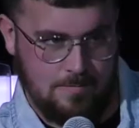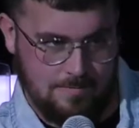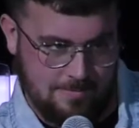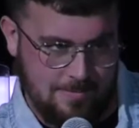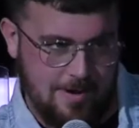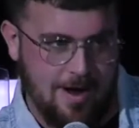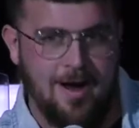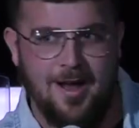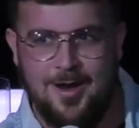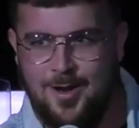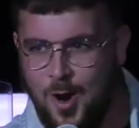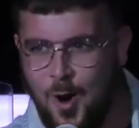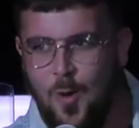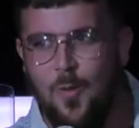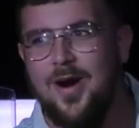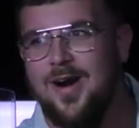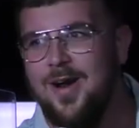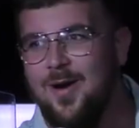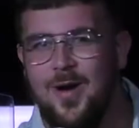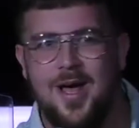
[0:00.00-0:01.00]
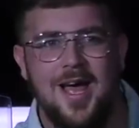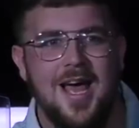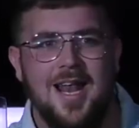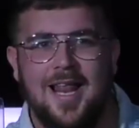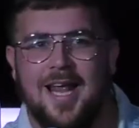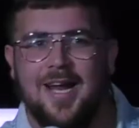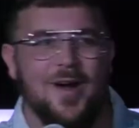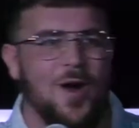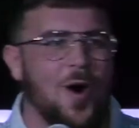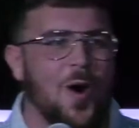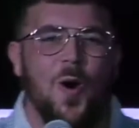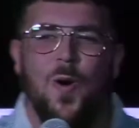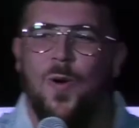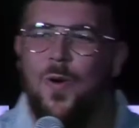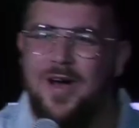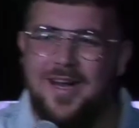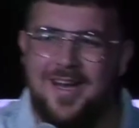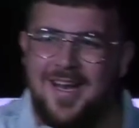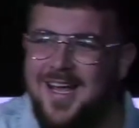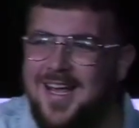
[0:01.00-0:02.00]
We all know we're no, like no
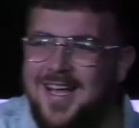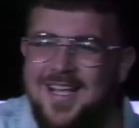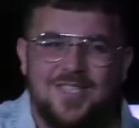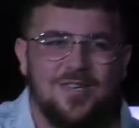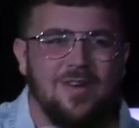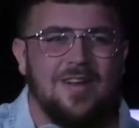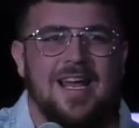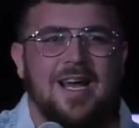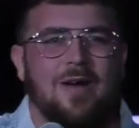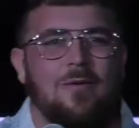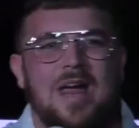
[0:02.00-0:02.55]
one. So like